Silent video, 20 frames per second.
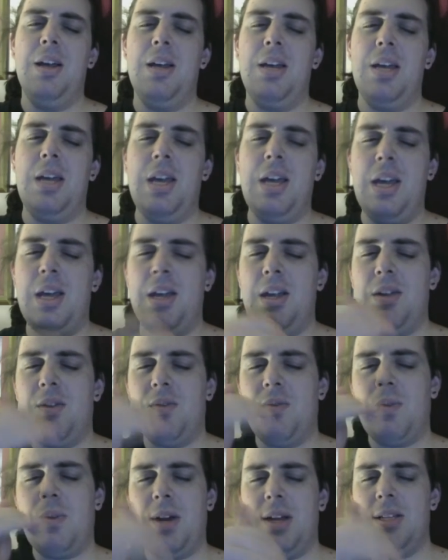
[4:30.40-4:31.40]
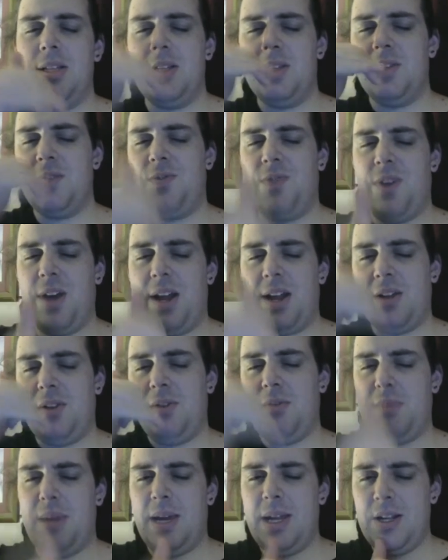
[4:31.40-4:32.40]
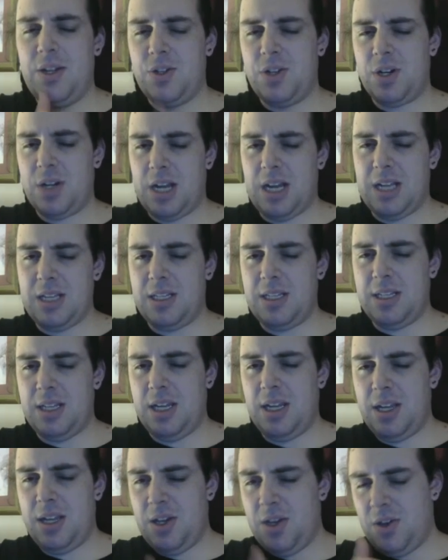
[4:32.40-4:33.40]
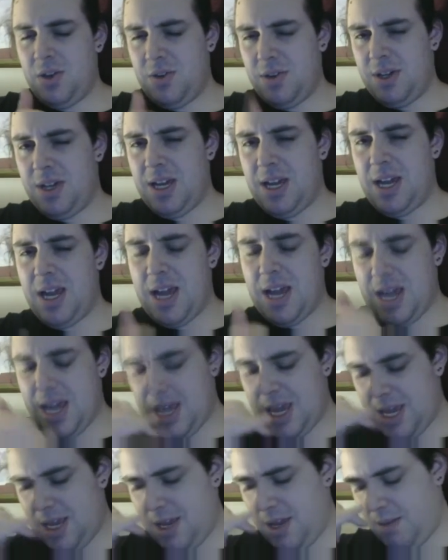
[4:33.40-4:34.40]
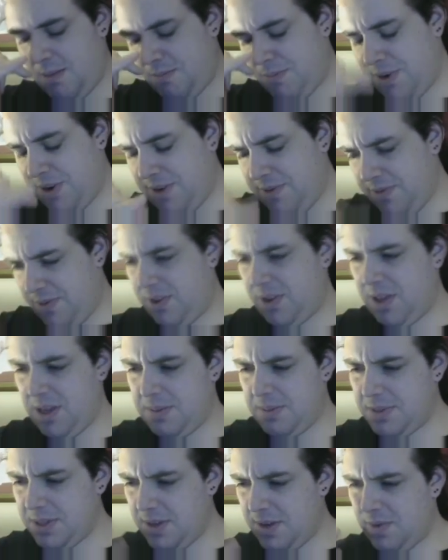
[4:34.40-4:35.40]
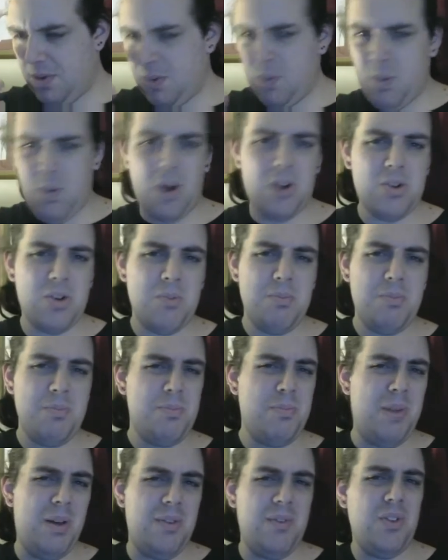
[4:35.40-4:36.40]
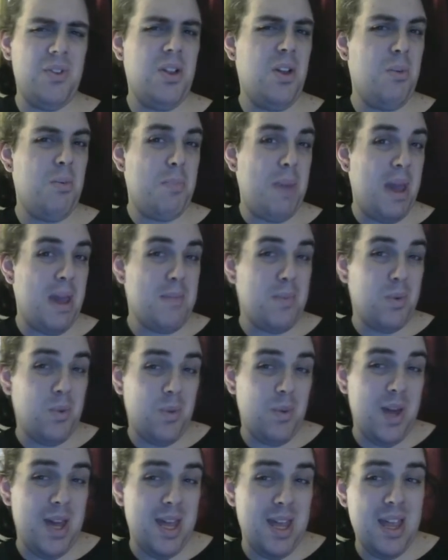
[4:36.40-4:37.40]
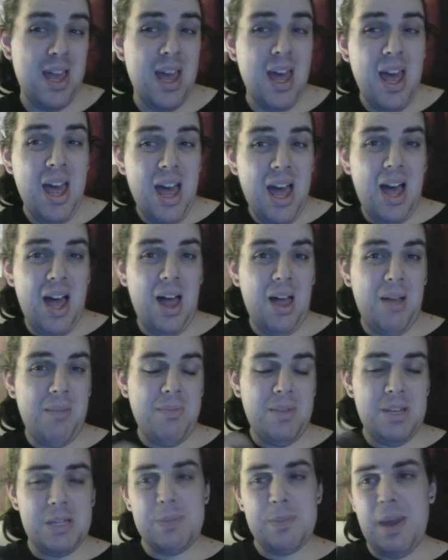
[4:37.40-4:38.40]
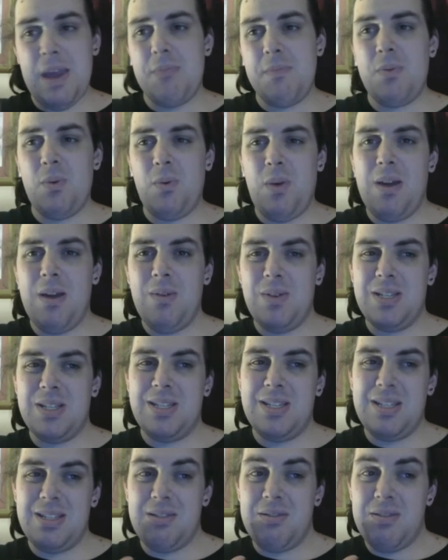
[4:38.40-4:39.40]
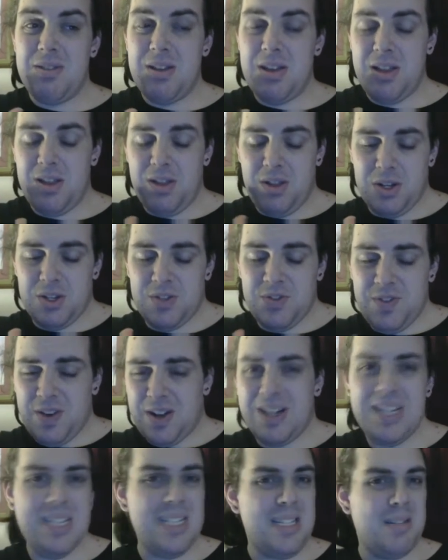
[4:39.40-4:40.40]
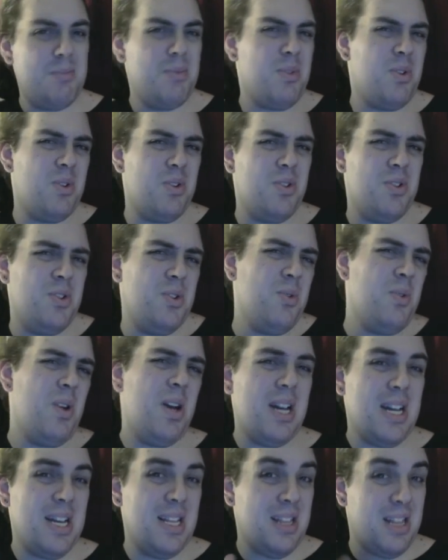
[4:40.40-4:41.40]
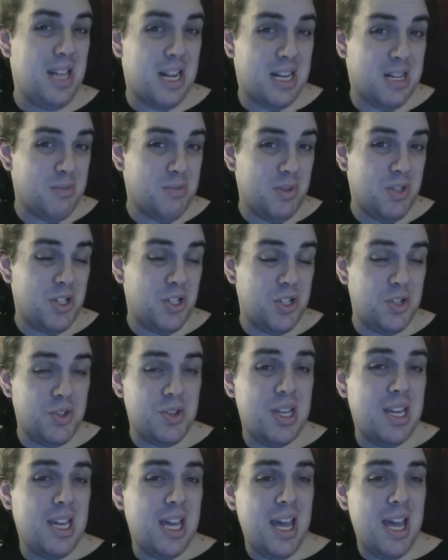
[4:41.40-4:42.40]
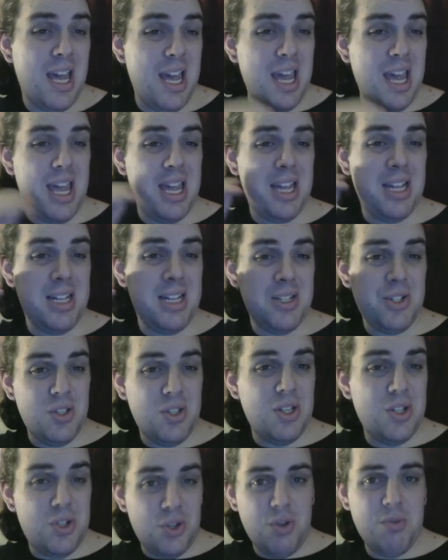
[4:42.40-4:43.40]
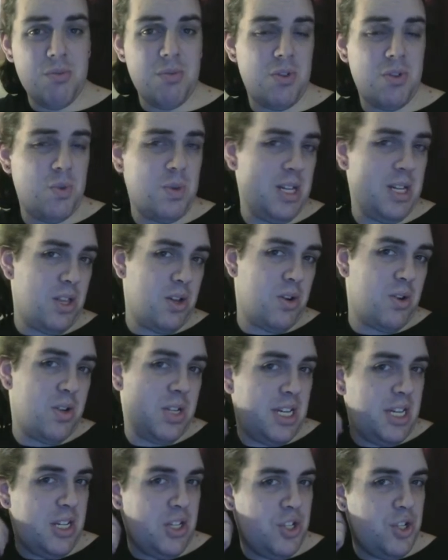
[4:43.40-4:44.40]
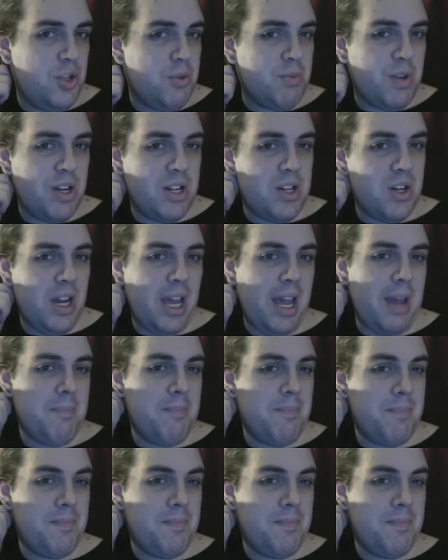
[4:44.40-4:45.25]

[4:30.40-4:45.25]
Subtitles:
In Rise's final major cutscene, you'll get a brief glimpse of a water buffalo paperweight. This paperweight looks very similar to a collectible that you could get in the 2013 Tomb Raider game.